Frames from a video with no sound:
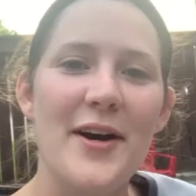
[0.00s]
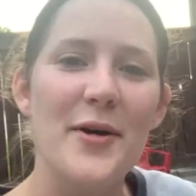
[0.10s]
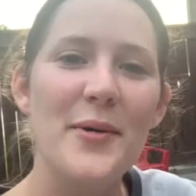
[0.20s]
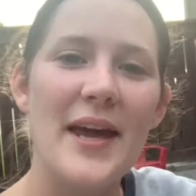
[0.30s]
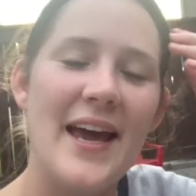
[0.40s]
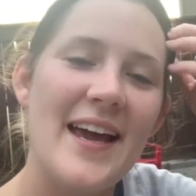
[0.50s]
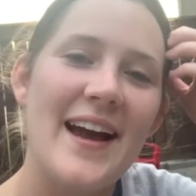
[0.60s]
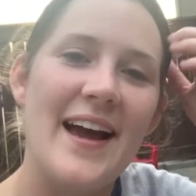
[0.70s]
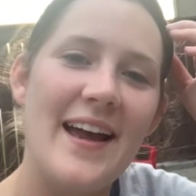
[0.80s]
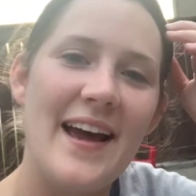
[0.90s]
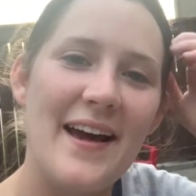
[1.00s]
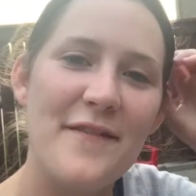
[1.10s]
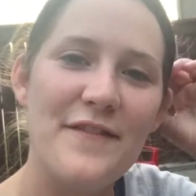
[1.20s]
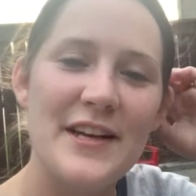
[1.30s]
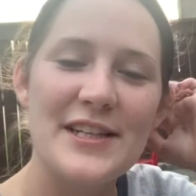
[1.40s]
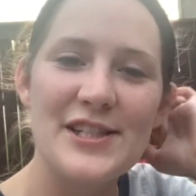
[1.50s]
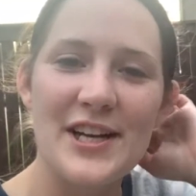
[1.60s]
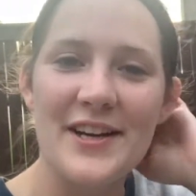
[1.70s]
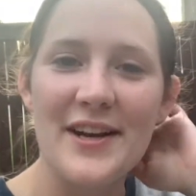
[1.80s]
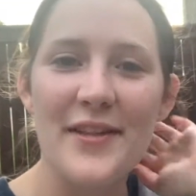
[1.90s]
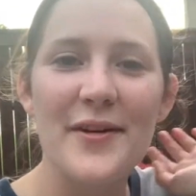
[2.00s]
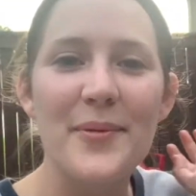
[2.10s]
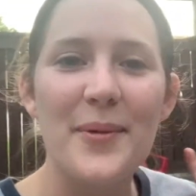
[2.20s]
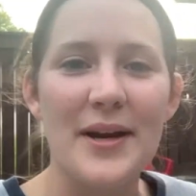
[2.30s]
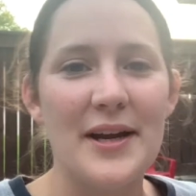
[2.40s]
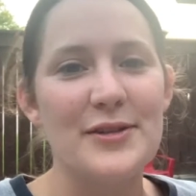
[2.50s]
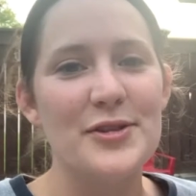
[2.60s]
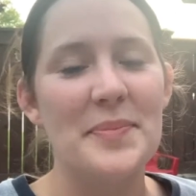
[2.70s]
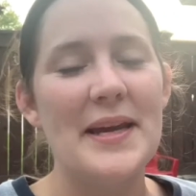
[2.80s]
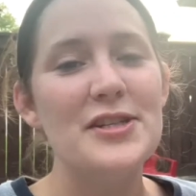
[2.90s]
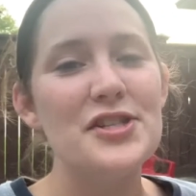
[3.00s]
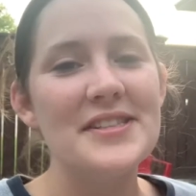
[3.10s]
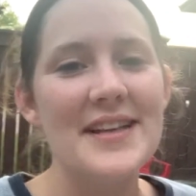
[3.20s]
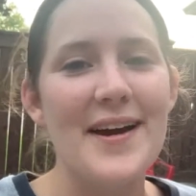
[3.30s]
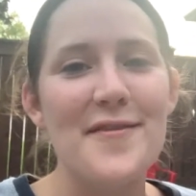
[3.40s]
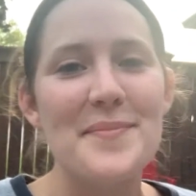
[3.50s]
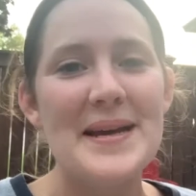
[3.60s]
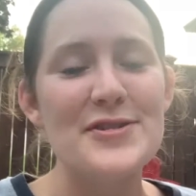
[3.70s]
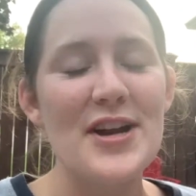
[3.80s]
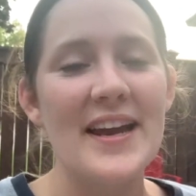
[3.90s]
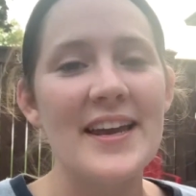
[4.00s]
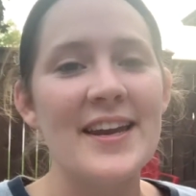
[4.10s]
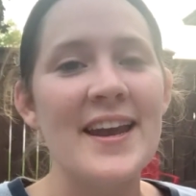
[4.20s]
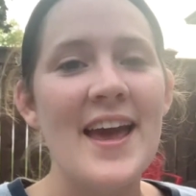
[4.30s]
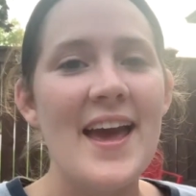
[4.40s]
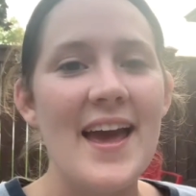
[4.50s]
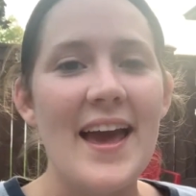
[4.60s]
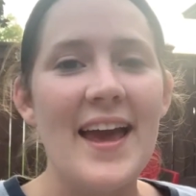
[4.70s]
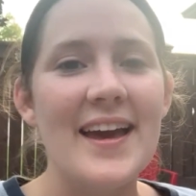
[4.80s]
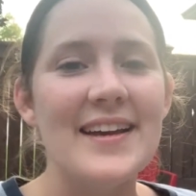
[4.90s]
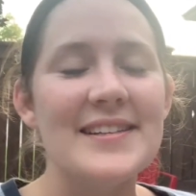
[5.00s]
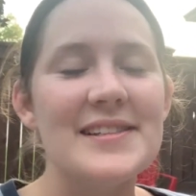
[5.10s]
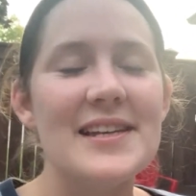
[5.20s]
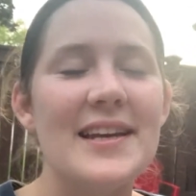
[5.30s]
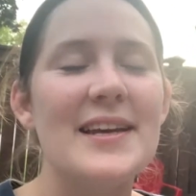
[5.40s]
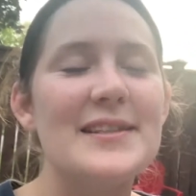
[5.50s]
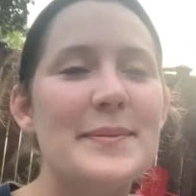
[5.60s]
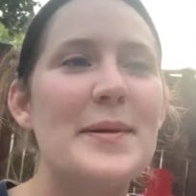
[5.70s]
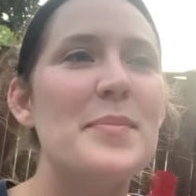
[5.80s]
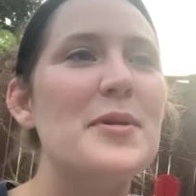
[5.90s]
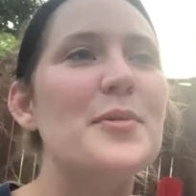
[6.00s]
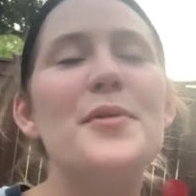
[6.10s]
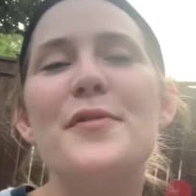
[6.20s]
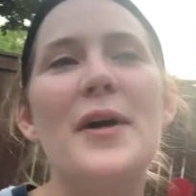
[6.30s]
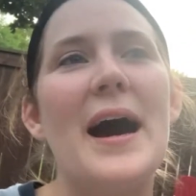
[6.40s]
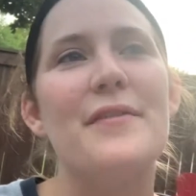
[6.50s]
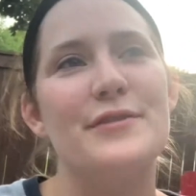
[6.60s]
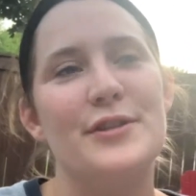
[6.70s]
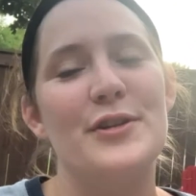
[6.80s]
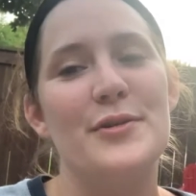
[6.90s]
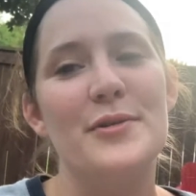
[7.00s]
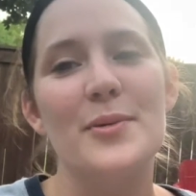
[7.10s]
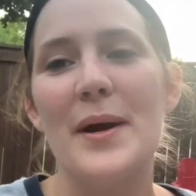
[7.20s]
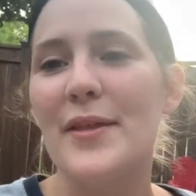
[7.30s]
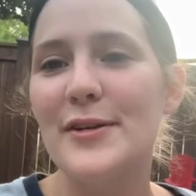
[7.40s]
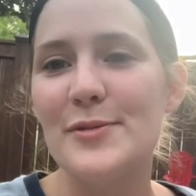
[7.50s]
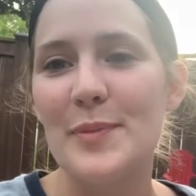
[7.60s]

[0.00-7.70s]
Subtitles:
Okay, I have finished another 100 pages of Pendragon, and it has been a beautiful afternoon. The weather is